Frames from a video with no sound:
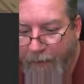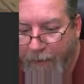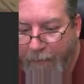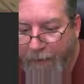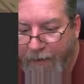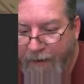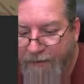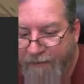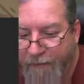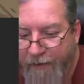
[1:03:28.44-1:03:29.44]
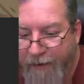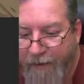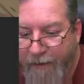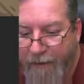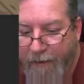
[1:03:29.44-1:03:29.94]
But it is
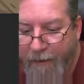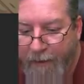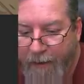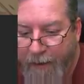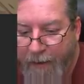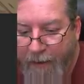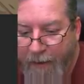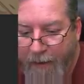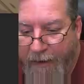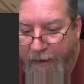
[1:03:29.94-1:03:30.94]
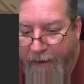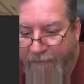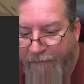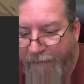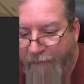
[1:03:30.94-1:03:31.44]
free.
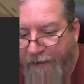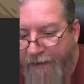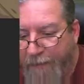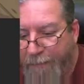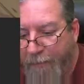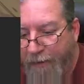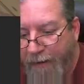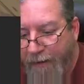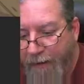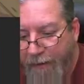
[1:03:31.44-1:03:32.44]
Free to the public.